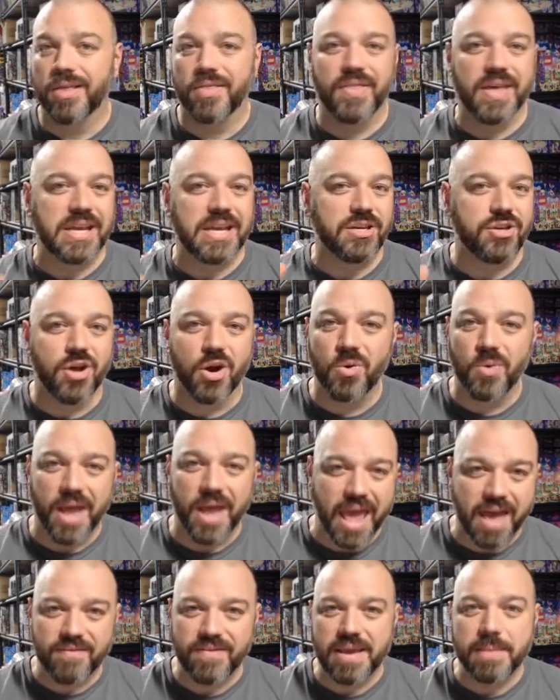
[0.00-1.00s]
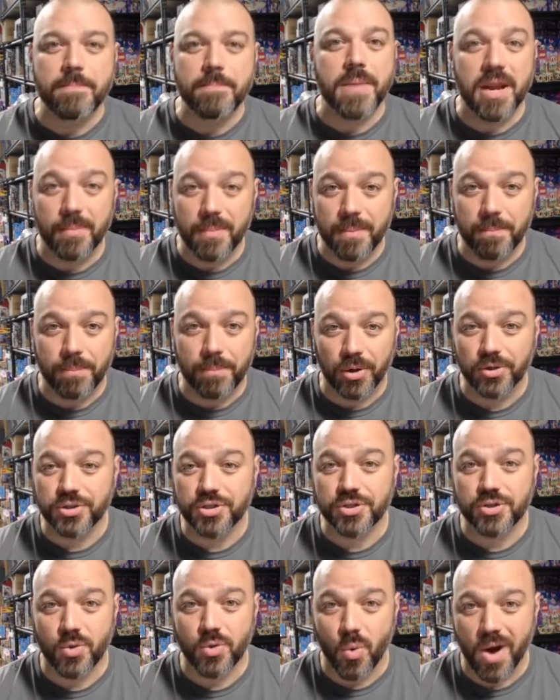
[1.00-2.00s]
They don't have a minimum
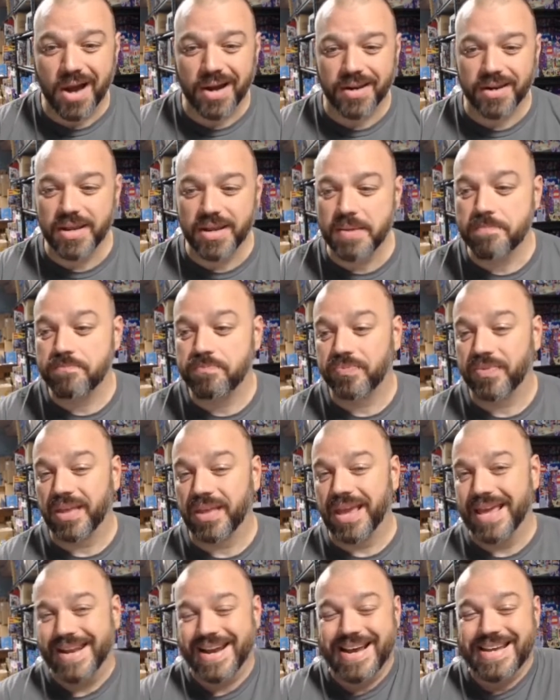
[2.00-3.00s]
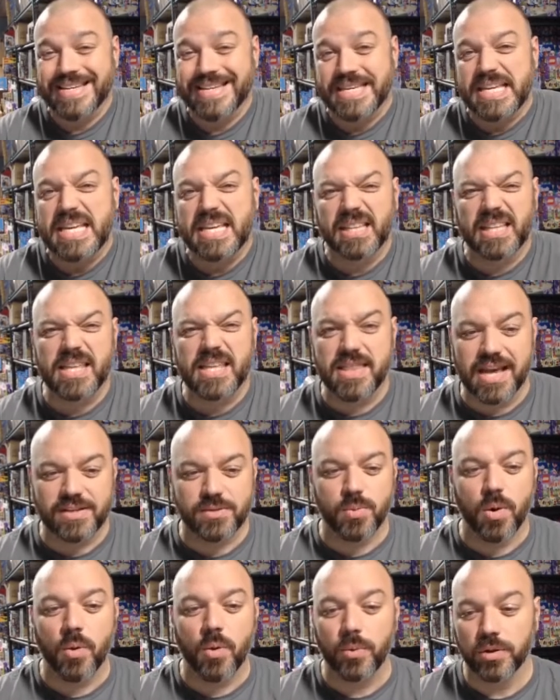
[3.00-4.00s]
purchase quantity, and ideally
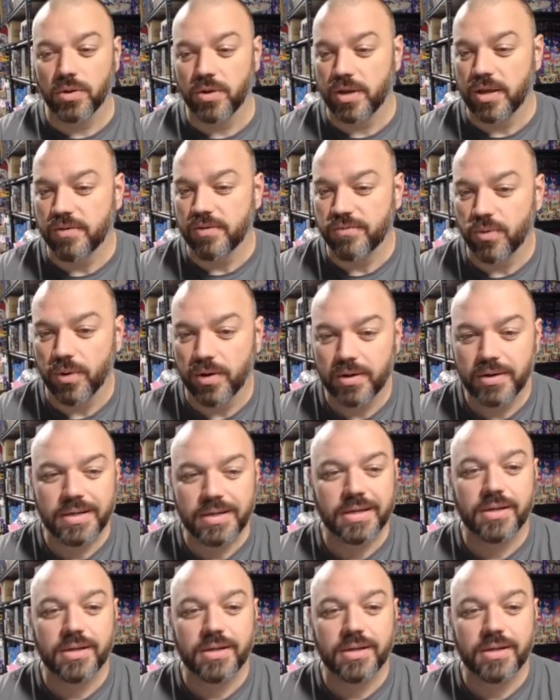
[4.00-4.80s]
that's what we're looking for.